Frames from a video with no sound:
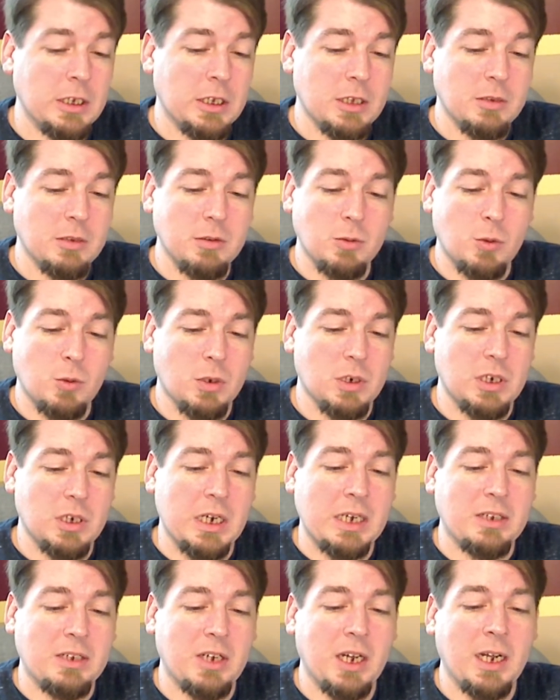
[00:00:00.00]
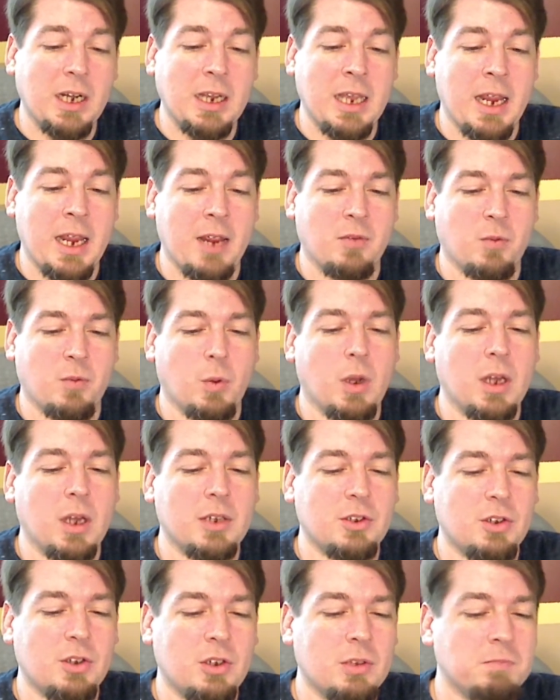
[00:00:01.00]
But we're at 19.5
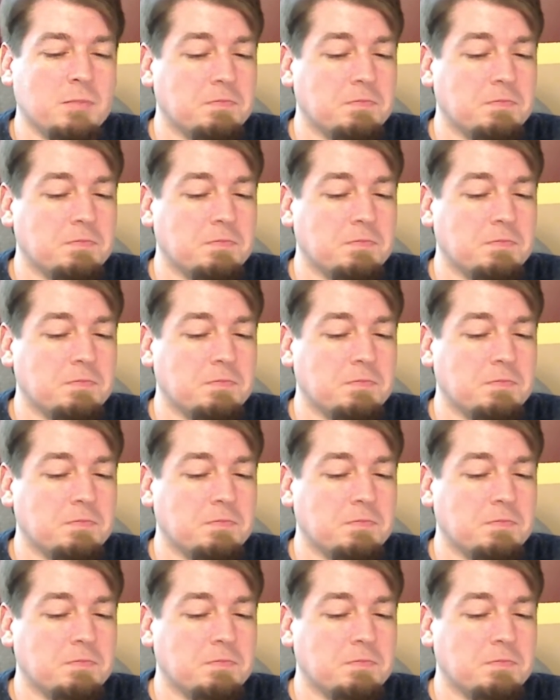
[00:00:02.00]
watts,